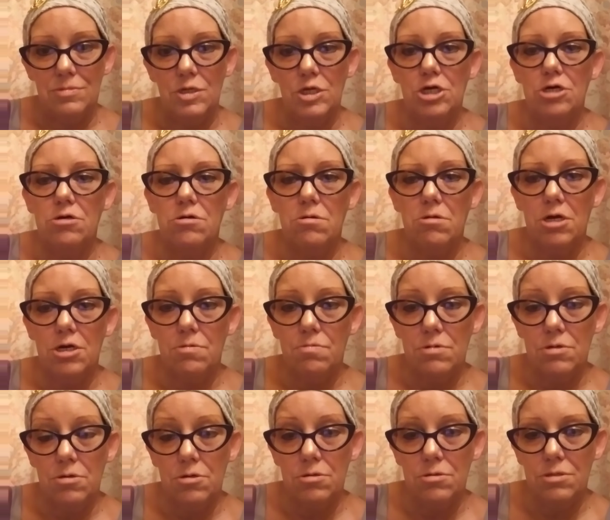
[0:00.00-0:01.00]
Y'all have
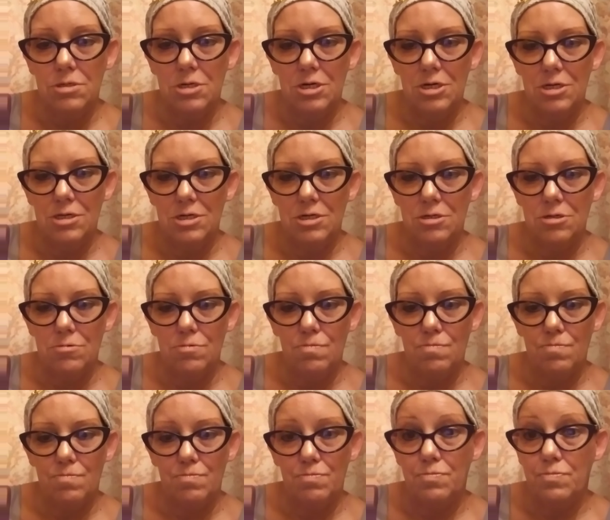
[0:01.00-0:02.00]
a good day now.
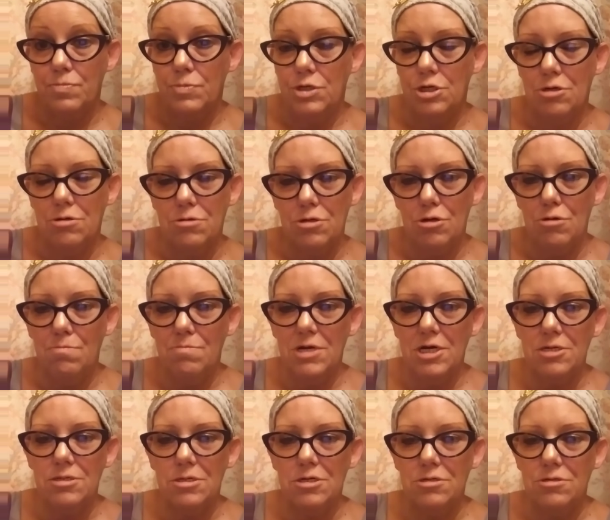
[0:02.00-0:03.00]
Y'all come
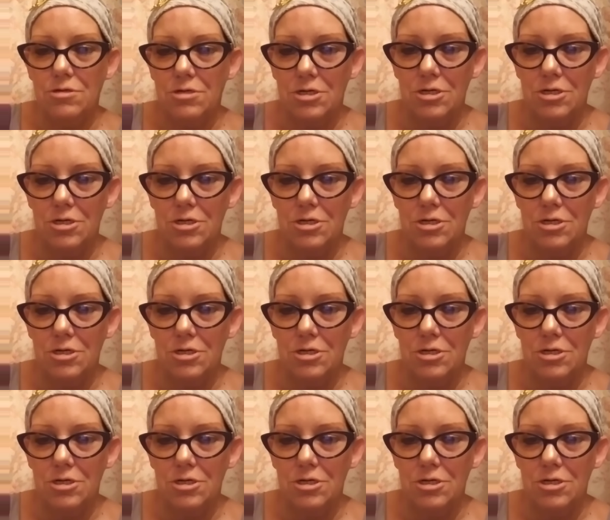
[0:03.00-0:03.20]
back now, you